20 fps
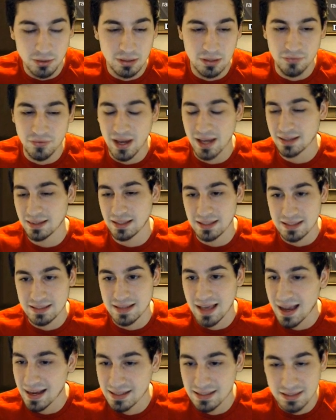due to the fact that
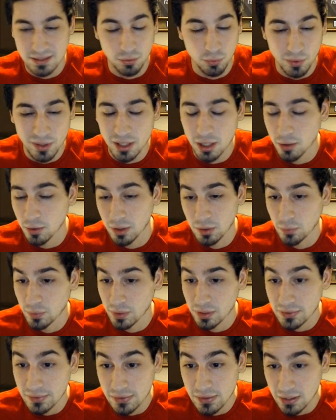Kazakus and Reno are
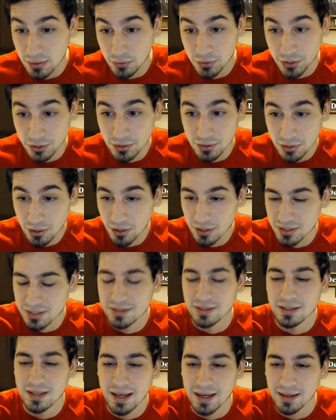really the only good cards
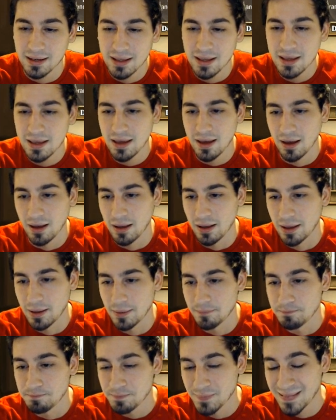in the deck.
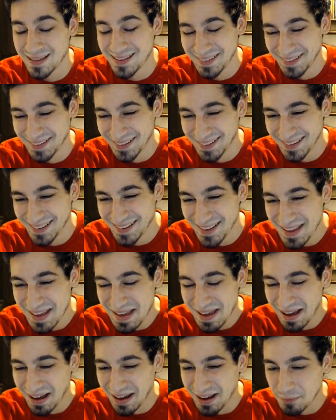
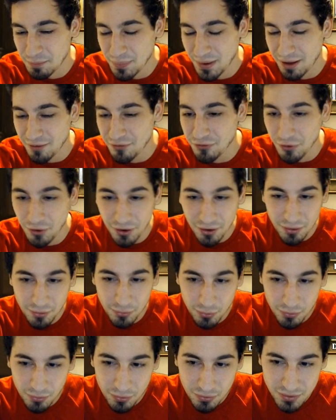But for
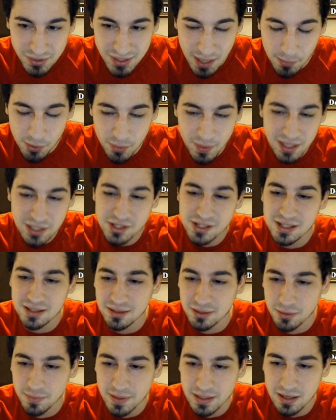Tempo Mage, it's a
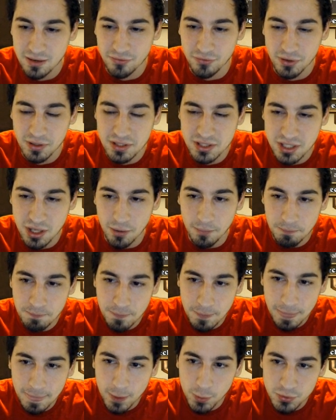little bit different. So
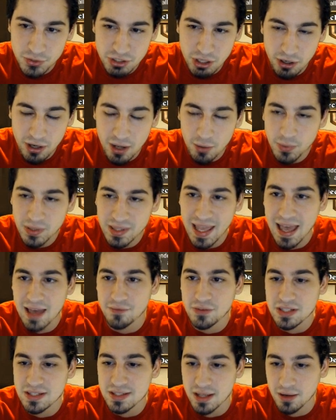we'll start out with the
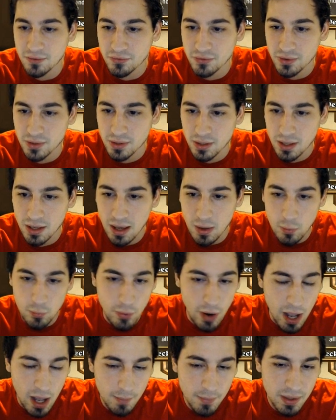heavy stuff.
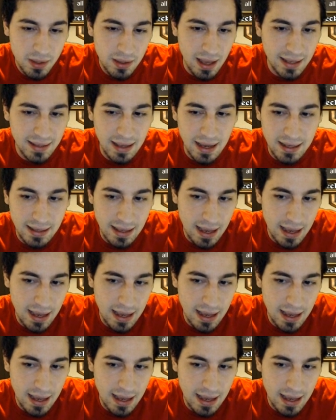Rob, I